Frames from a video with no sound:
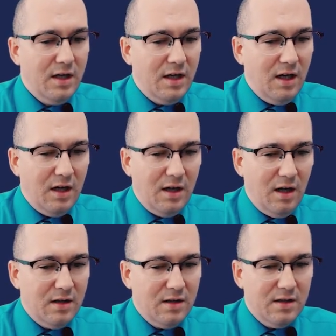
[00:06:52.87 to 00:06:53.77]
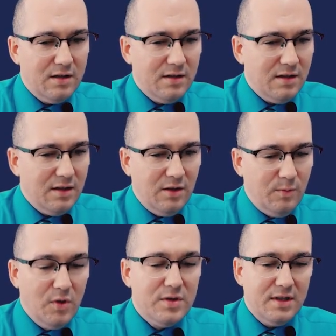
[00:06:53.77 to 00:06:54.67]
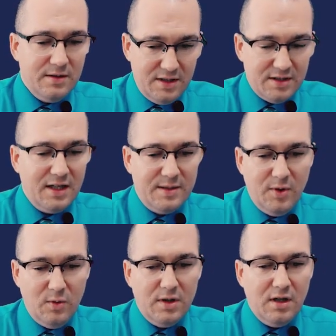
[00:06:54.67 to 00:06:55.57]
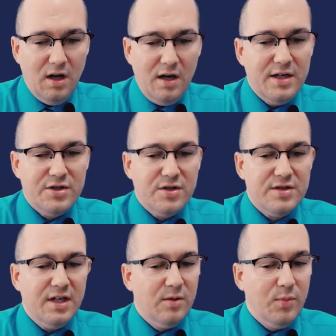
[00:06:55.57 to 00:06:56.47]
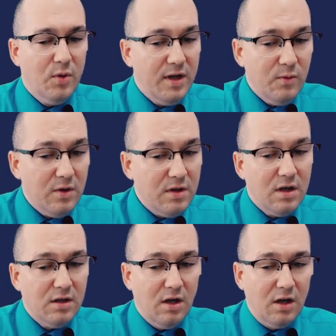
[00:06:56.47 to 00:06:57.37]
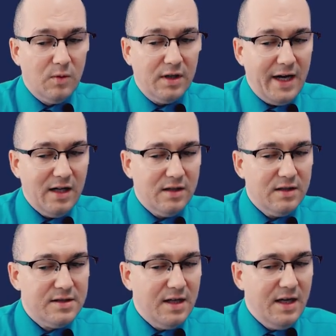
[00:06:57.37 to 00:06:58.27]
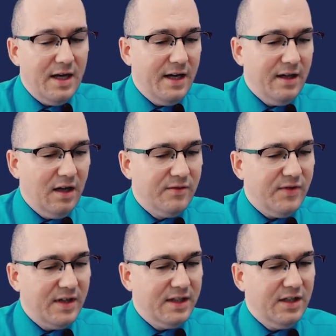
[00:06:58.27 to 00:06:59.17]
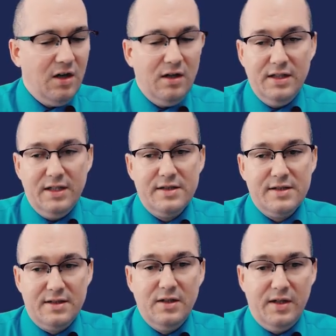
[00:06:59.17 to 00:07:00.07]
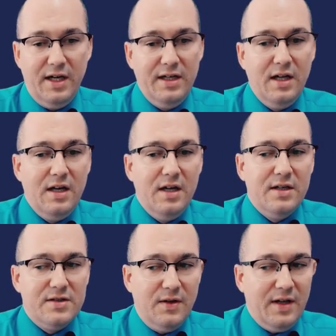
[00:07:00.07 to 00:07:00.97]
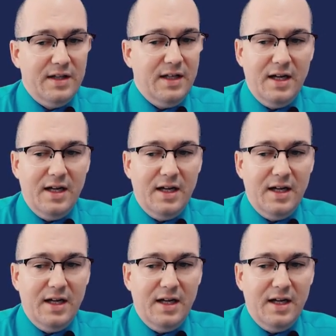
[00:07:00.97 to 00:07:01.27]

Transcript: most disliked about work are uninteresting or boring work, long work hours, and unfriendly colleagues, okay? So again, the